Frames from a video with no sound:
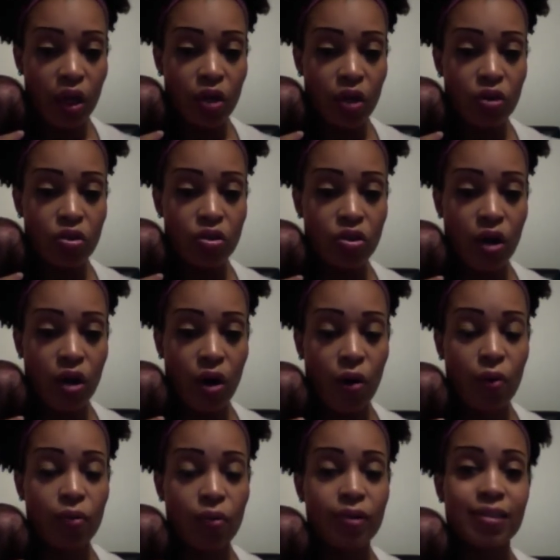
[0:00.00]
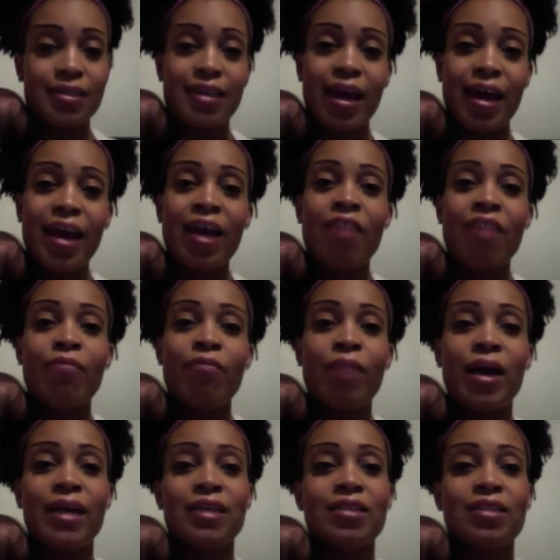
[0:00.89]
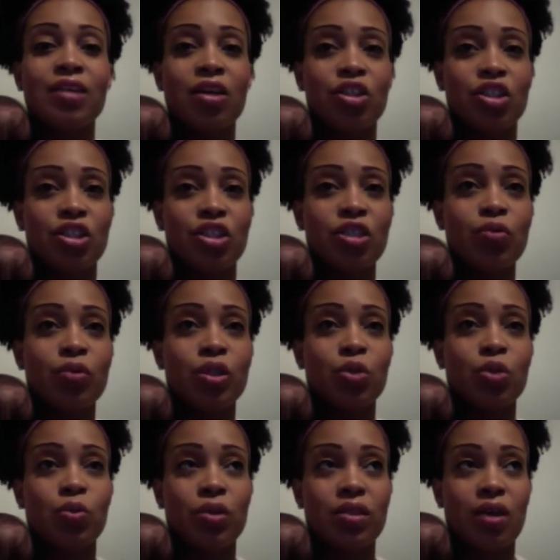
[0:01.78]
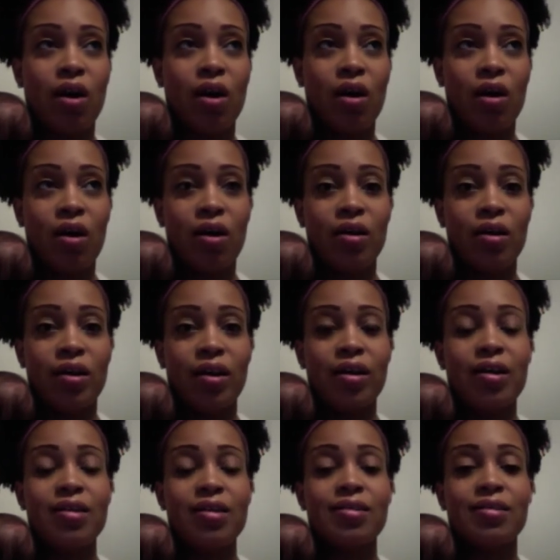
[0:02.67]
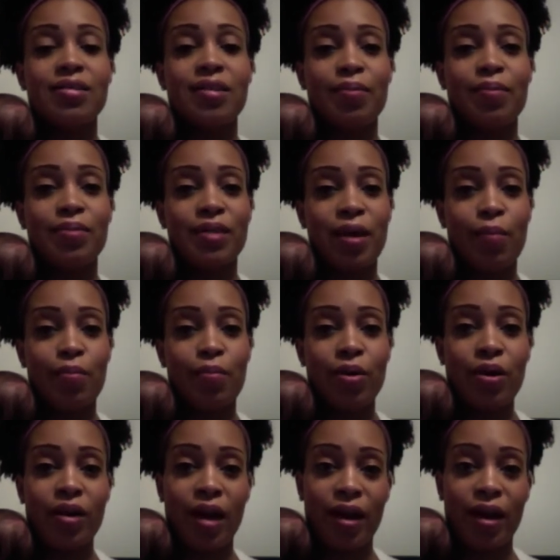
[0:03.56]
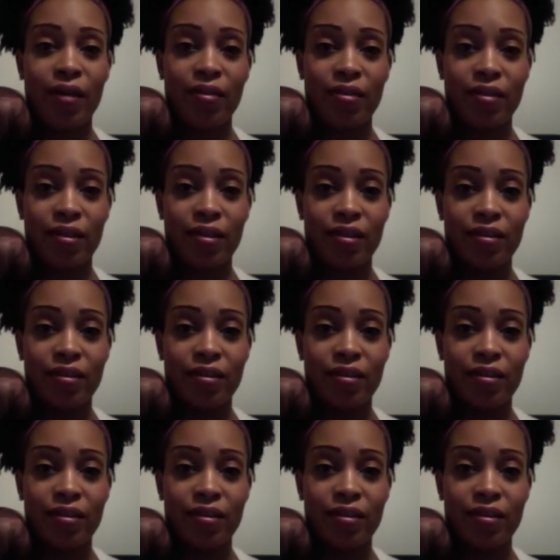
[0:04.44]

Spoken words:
So, day of my induction, which was on September 9th,